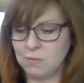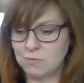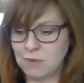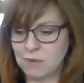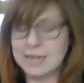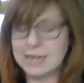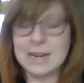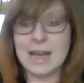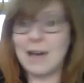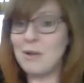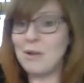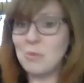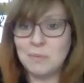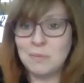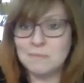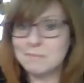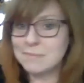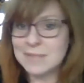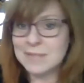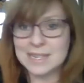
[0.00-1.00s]
right now,
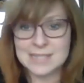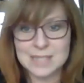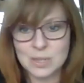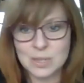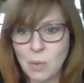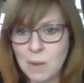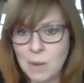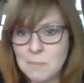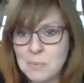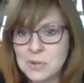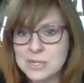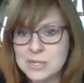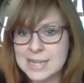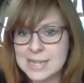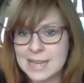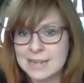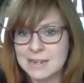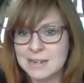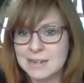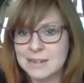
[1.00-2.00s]
less than
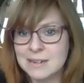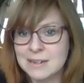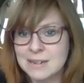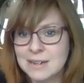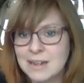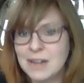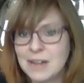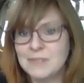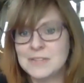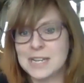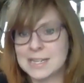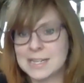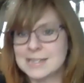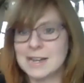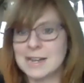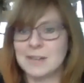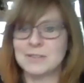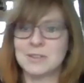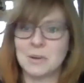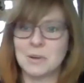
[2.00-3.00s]
1% of
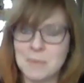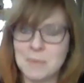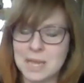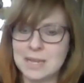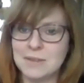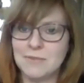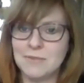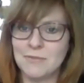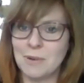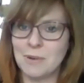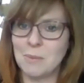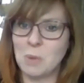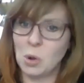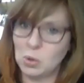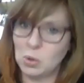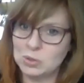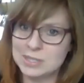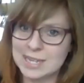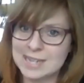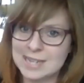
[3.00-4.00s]
textiles are made from
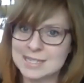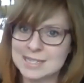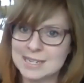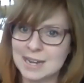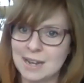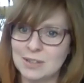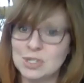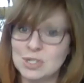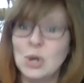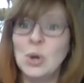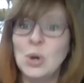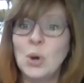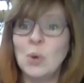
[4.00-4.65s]
old textiles.